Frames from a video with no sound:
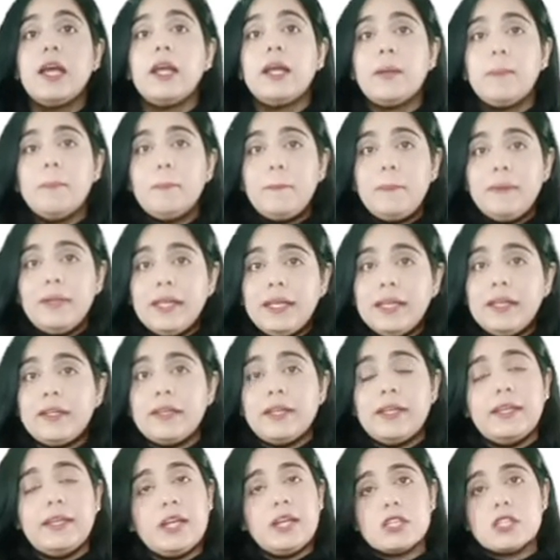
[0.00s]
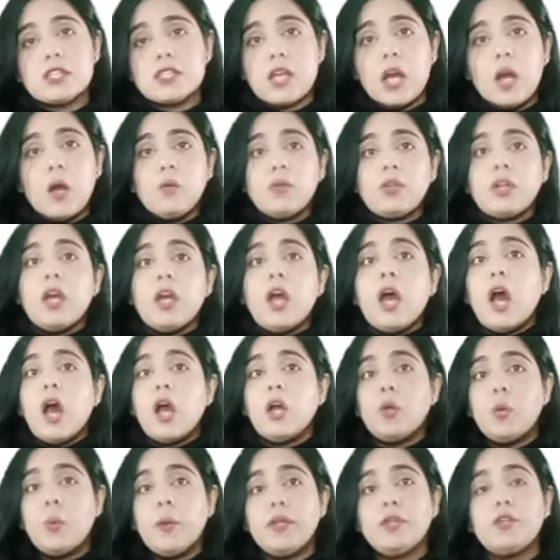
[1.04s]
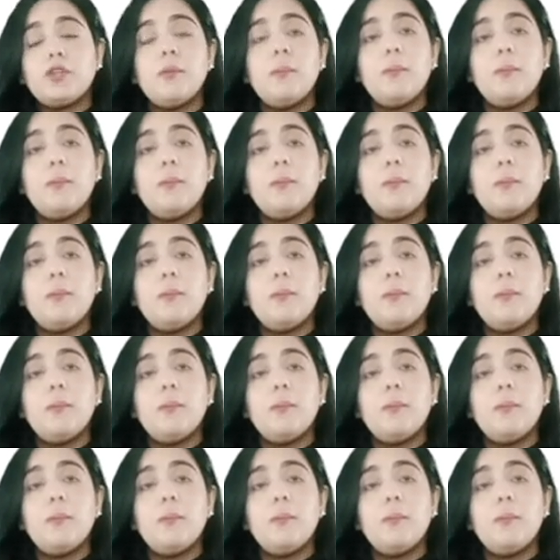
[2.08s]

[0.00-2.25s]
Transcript: completely runs out are going to